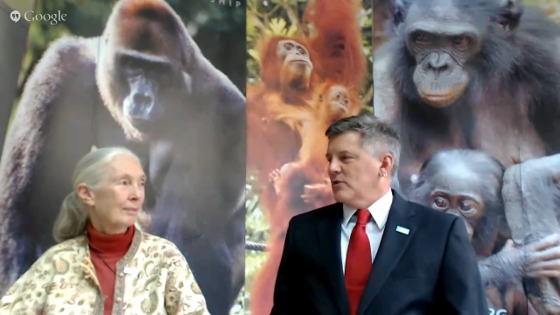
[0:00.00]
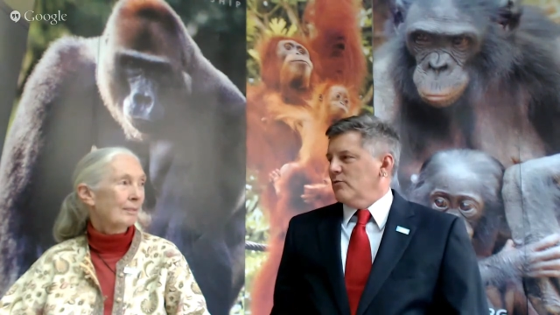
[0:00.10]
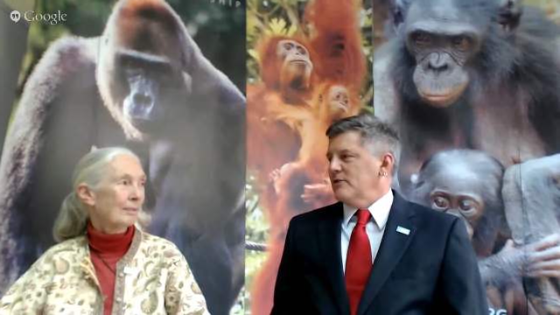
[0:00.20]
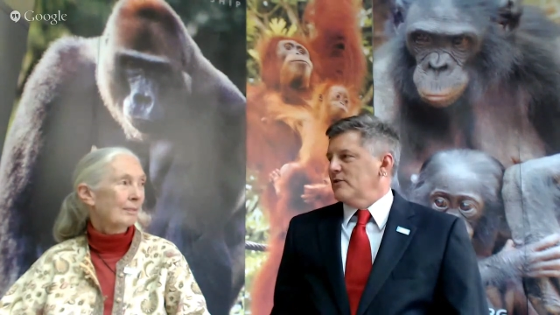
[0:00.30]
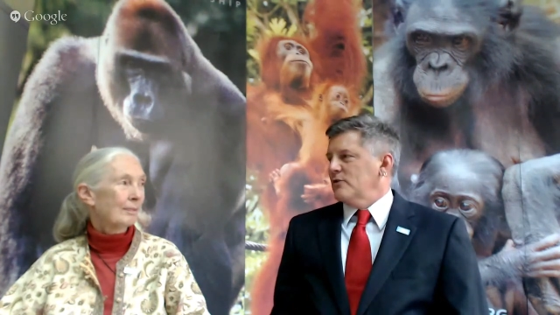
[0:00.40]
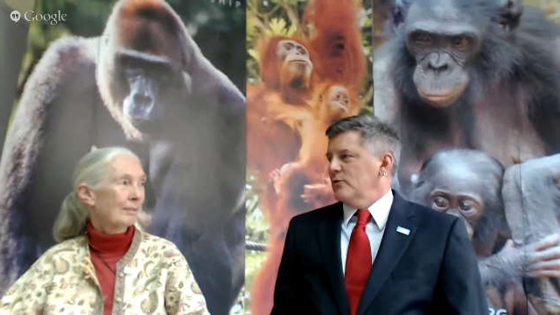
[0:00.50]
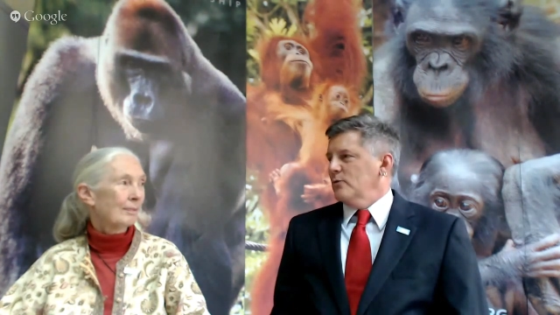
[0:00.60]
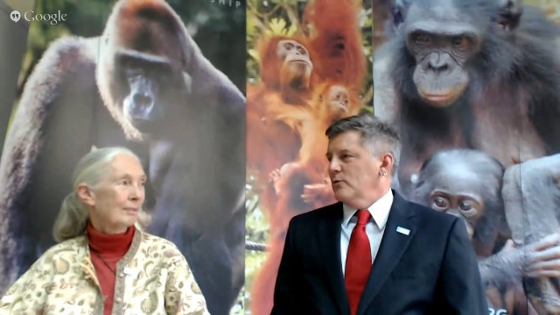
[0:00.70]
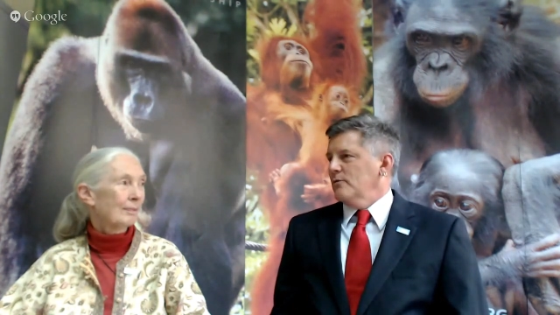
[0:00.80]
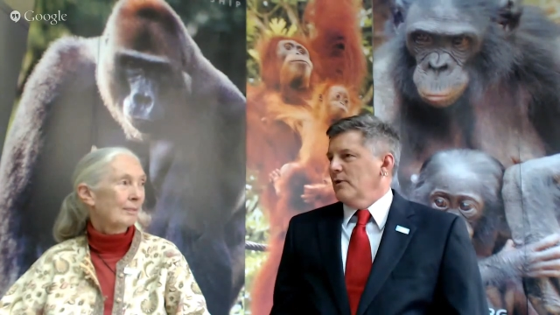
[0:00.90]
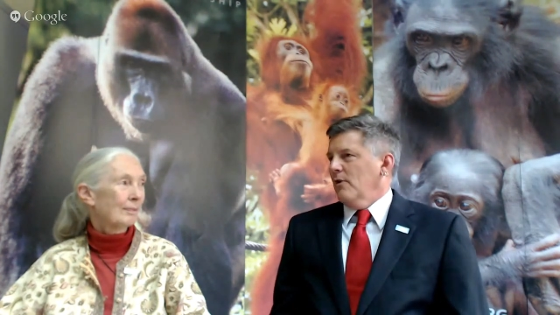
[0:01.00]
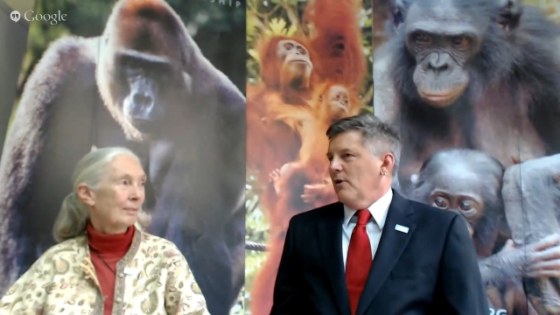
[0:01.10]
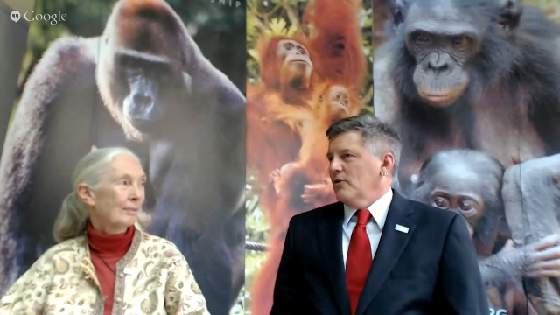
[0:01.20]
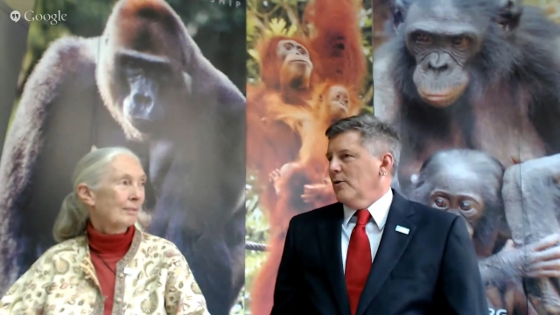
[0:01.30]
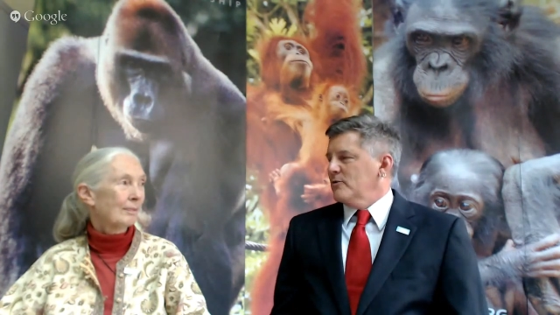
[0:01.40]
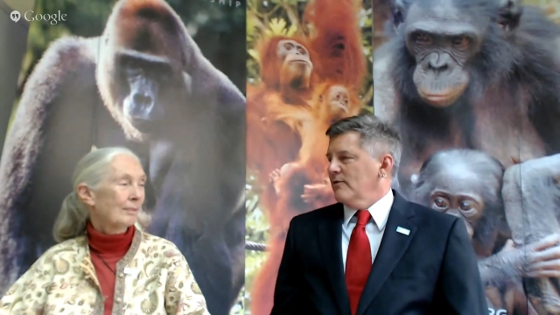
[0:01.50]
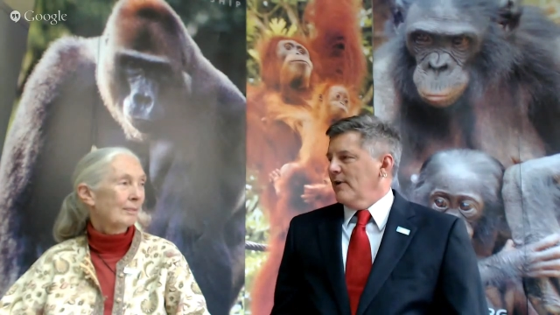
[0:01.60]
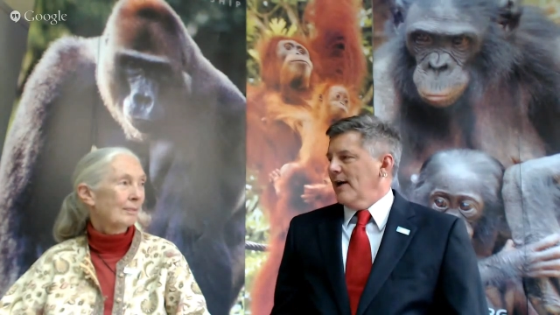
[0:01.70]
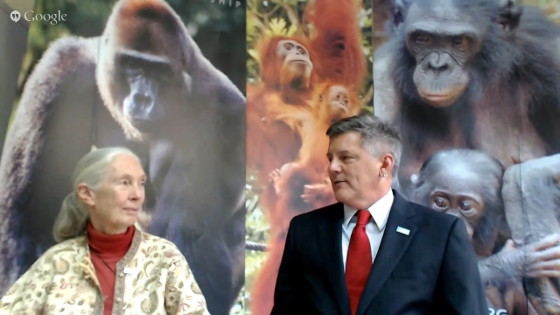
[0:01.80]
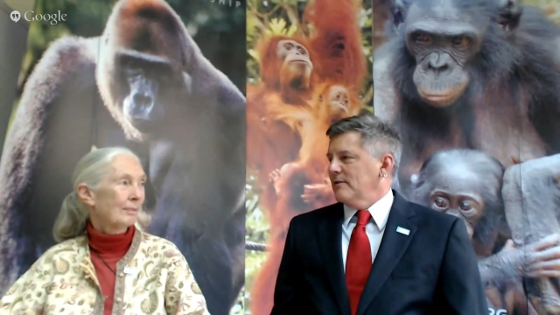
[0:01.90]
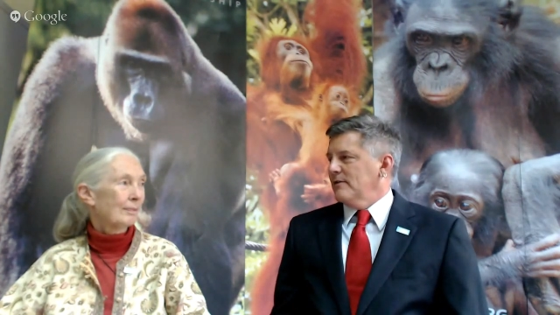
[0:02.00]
Speaker 1: threats to the long term survival of